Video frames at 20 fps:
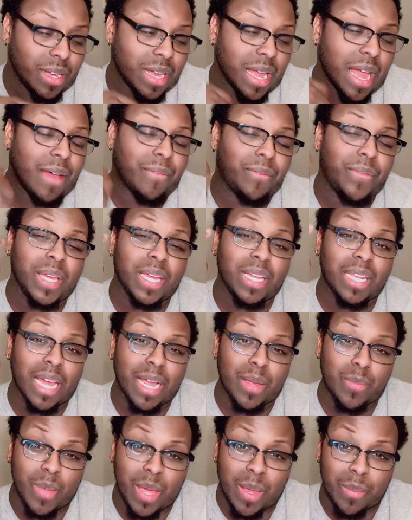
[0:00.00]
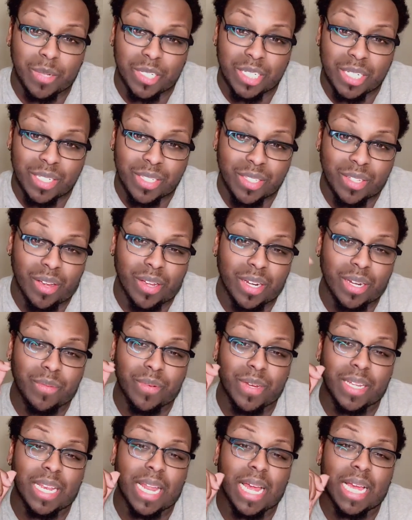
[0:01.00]
I feel like maybe she's starting to
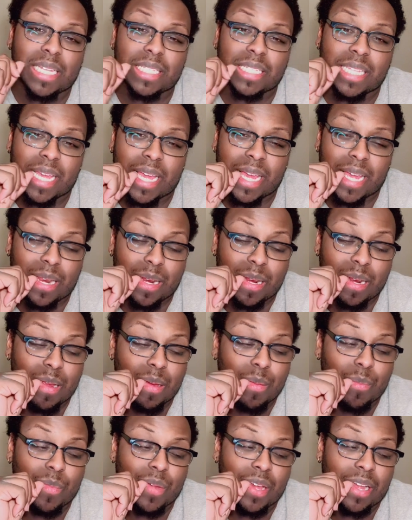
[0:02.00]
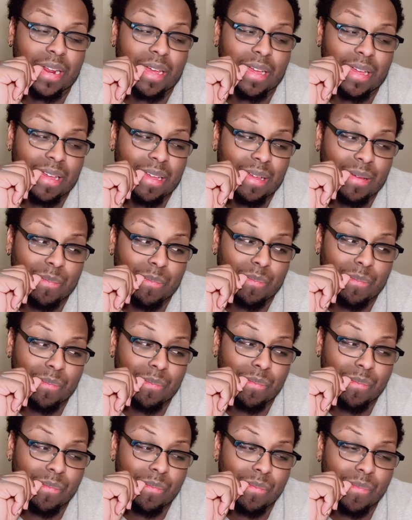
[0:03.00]
realize that, but
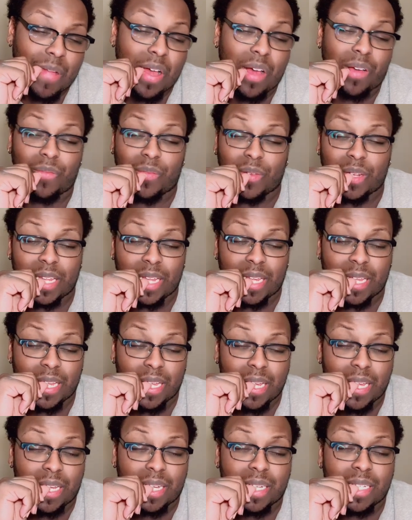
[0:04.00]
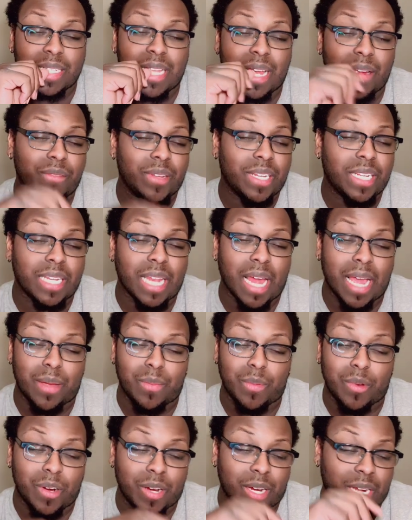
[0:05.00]
hopefully. Because I really like
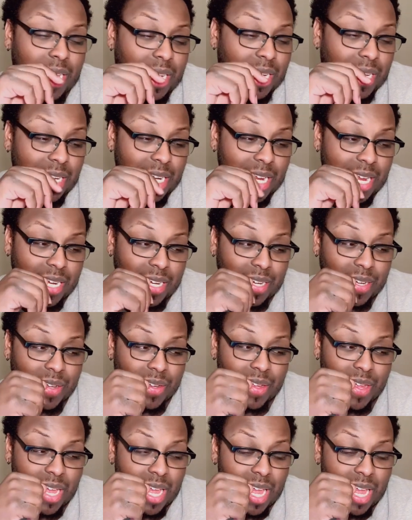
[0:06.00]
Morgan. I do.